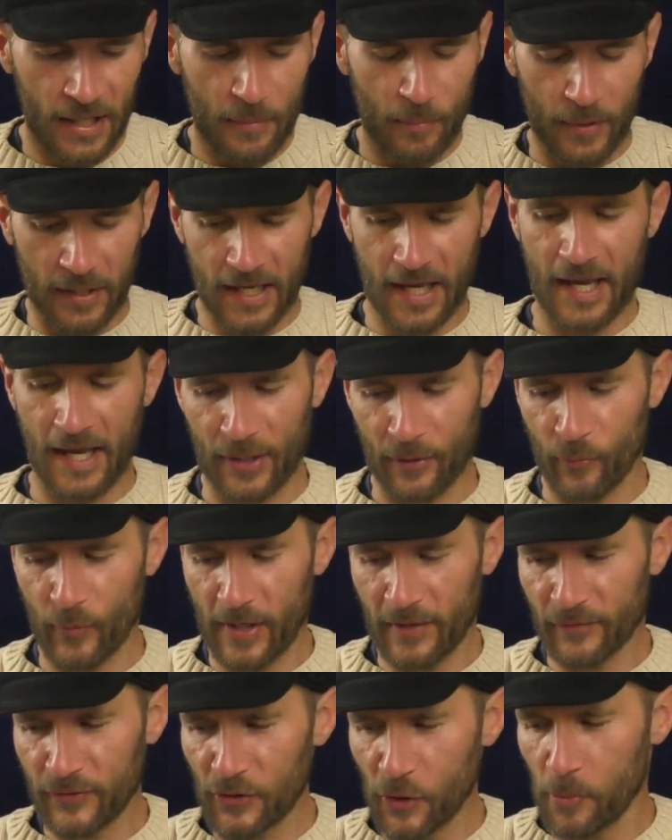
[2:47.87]
But gang,
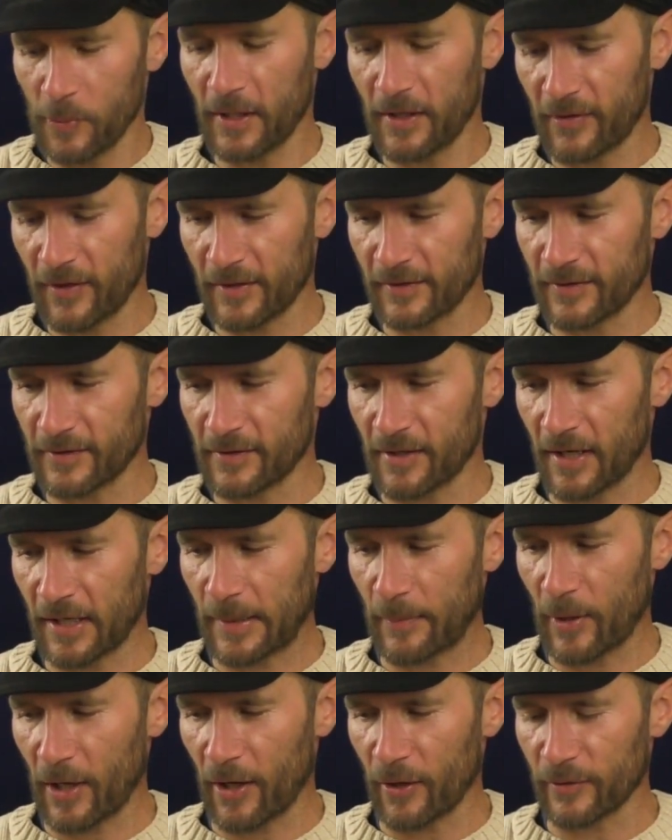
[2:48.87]
we have so many things to
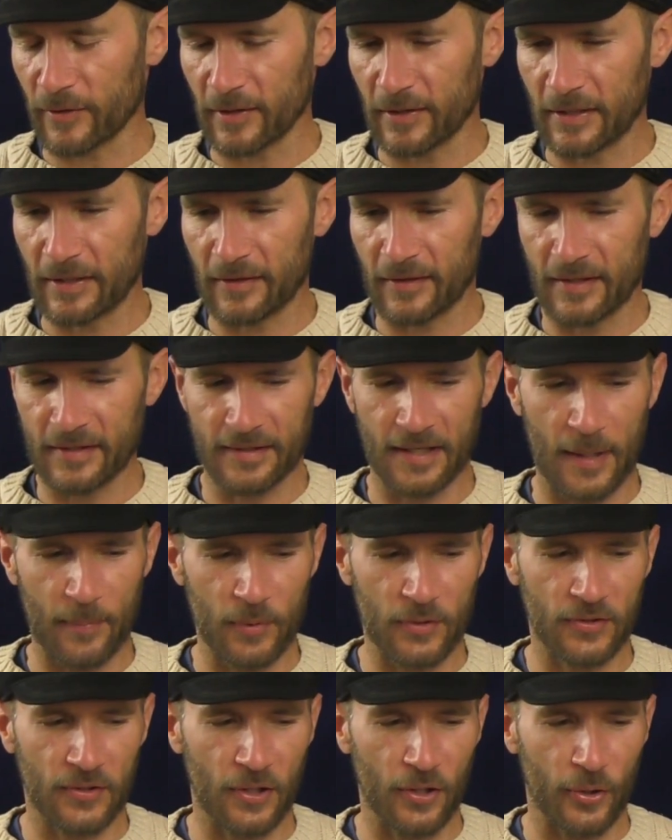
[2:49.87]
talk about in this
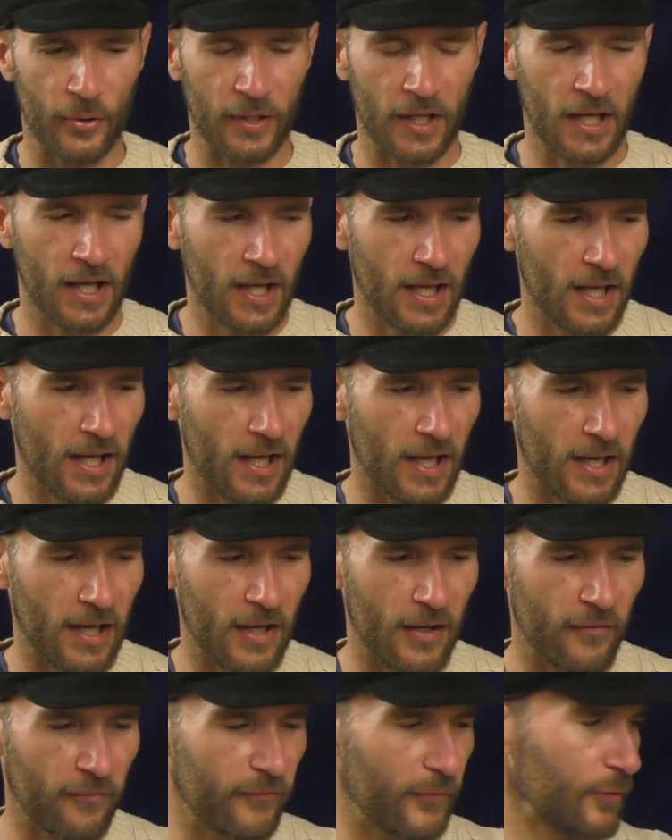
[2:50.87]
episode.
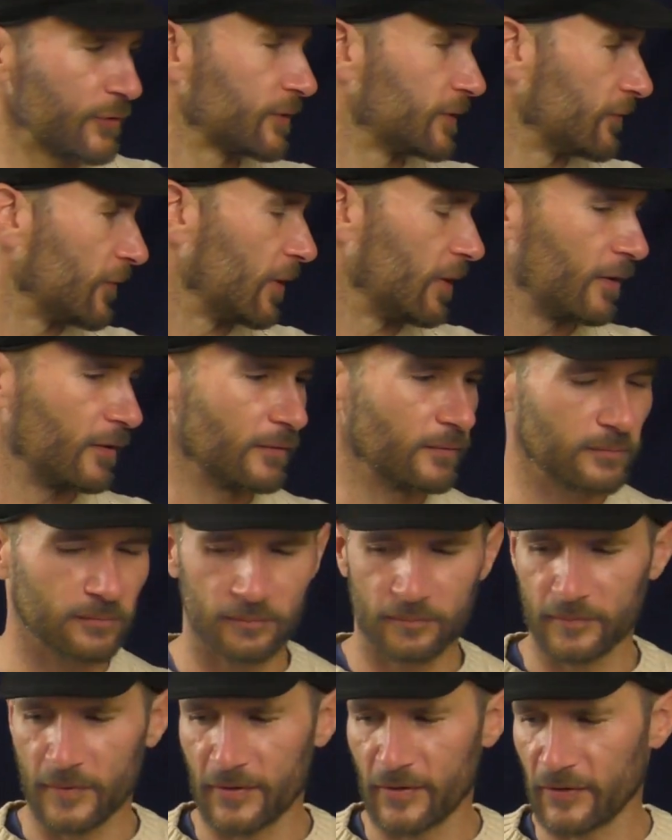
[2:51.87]
Uh, first of all,
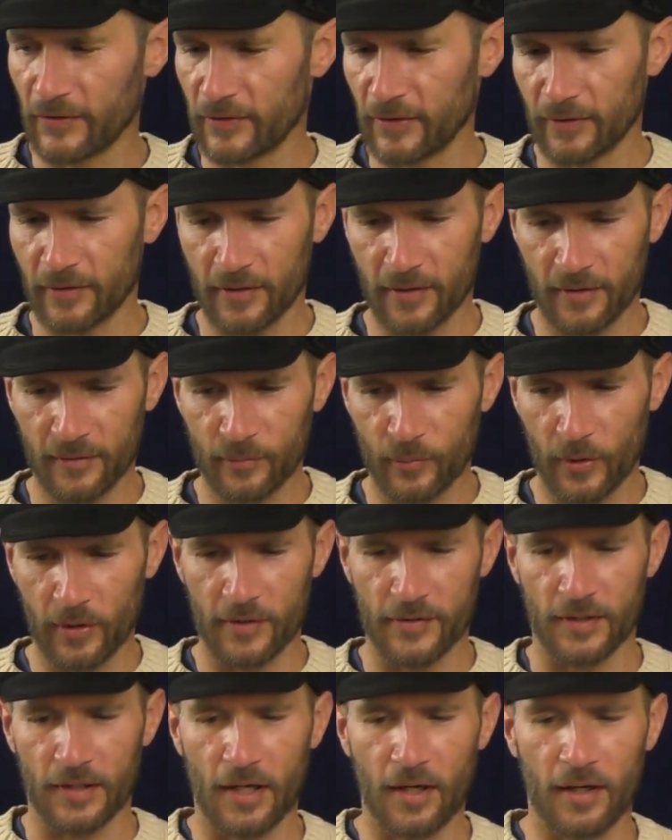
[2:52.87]
is it still here? Where
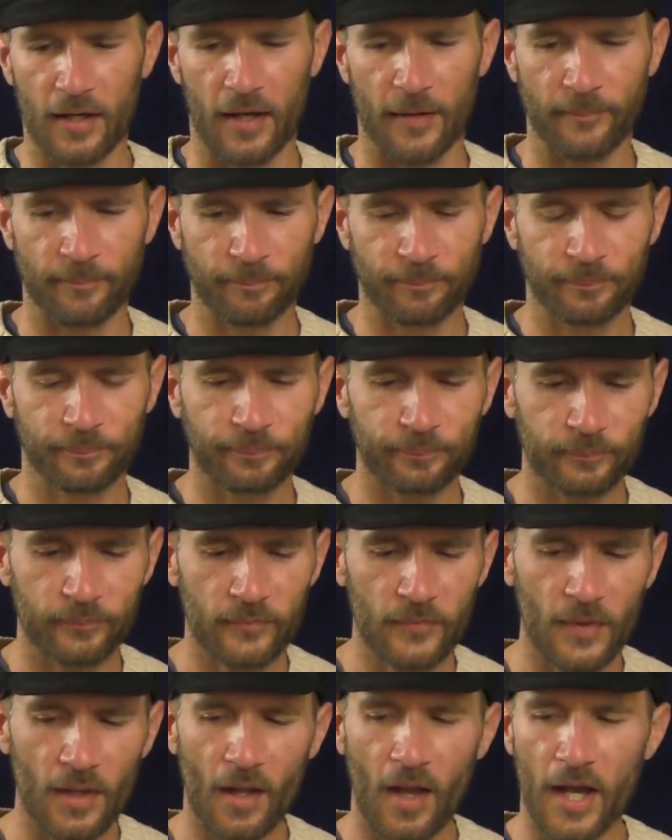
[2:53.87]
is it? Oh yeah.
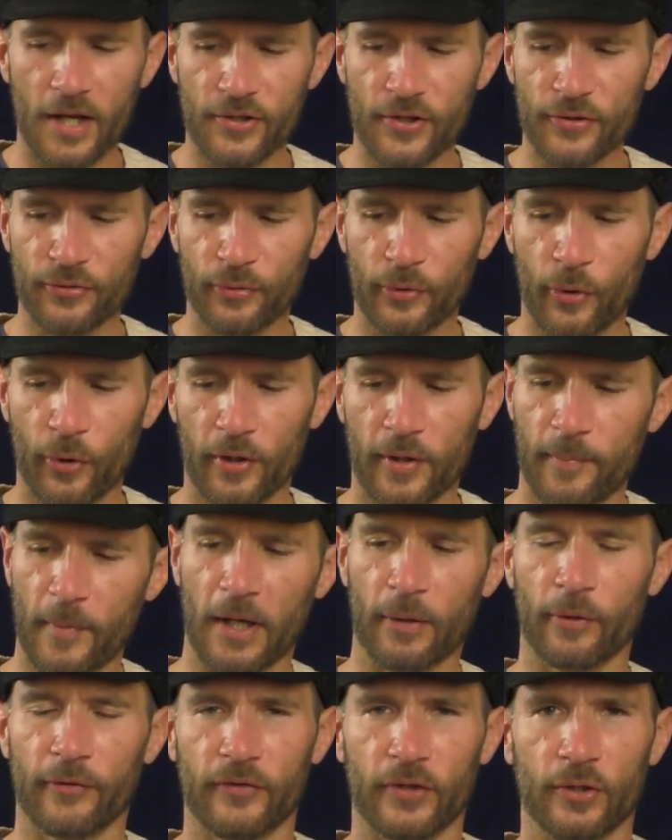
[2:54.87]
I just recorded
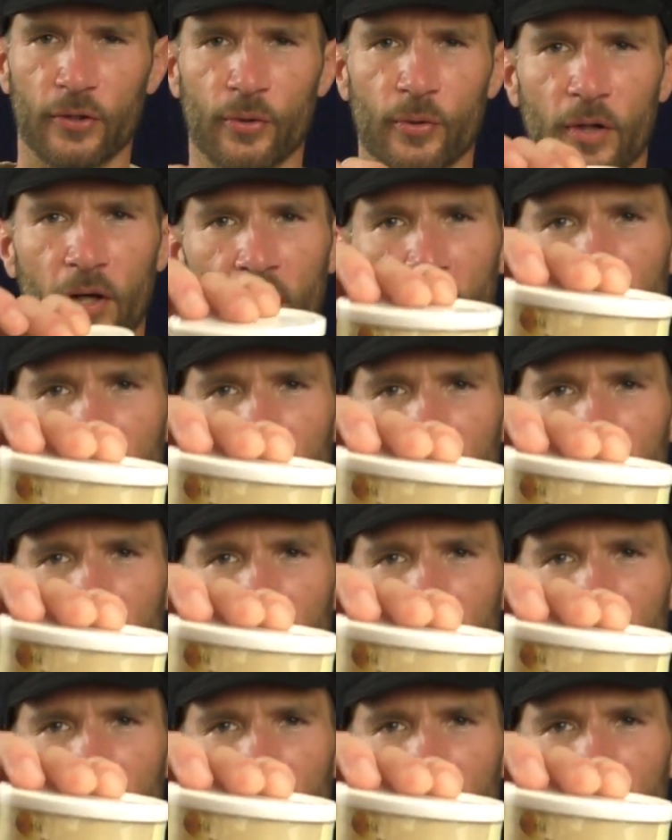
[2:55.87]
my review